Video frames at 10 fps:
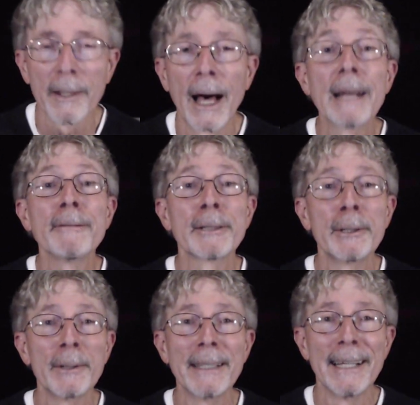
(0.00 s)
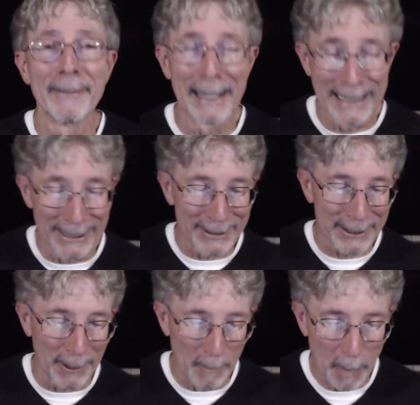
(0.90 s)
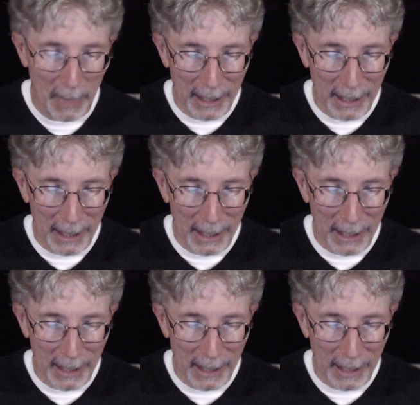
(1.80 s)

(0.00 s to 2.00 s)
A lot of us are doing that right now. So